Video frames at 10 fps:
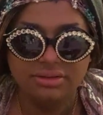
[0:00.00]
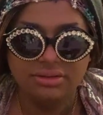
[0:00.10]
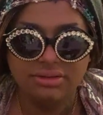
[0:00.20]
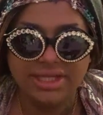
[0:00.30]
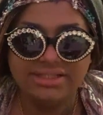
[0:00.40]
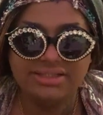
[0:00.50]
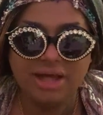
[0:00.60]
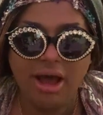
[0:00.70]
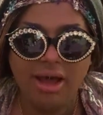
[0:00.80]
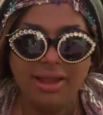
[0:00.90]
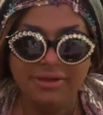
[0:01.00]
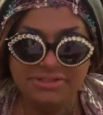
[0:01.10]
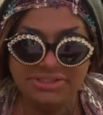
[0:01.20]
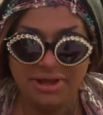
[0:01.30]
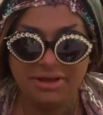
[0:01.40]
Like Saw, how
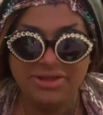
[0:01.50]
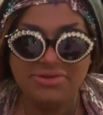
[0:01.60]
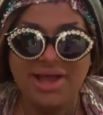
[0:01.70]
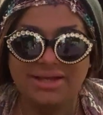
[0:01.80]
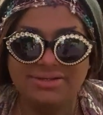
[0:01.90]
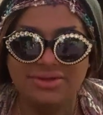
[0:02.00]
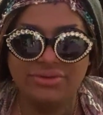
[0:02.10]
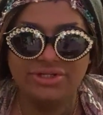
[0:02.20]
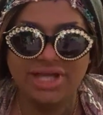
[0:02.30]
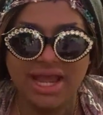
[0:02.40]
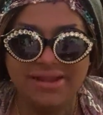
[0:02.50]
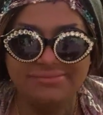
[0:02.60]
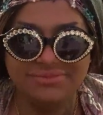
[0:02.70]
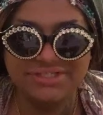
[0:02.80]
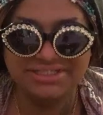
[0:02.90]
Saw you were
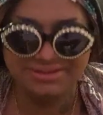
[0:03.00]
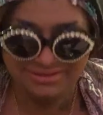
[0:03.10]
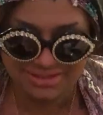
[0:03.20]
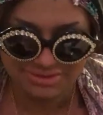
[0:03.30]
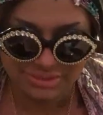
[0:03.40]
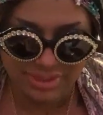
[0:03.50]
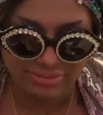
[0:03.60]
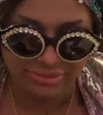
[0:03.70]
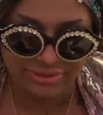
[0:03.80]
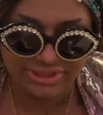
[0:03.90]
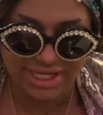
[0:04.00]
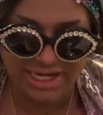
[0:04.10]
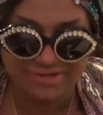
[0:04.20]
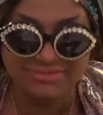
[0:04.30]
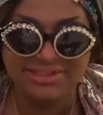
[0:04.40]
timed. Those people were
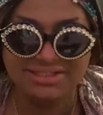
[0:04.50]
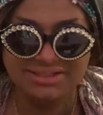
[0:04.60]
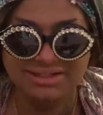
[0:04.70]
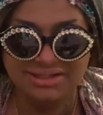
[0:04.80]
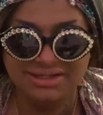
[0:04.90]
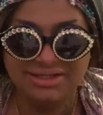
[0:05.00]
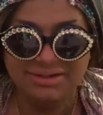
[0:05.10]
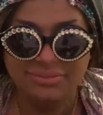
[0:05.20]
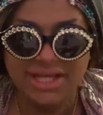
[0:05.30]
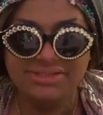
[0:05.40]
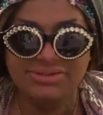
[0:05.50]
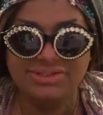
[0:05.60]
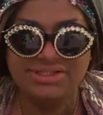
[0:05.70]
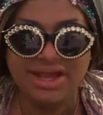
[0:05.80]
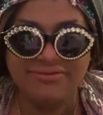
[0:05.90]
timed. Puzzle
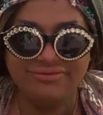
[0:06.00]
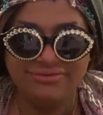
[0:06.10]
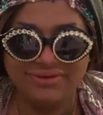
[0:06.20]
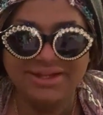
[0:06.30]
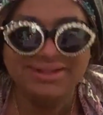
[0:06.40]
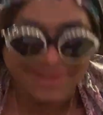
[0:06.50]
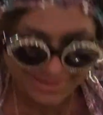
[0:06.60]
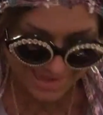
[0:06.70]
stuff. I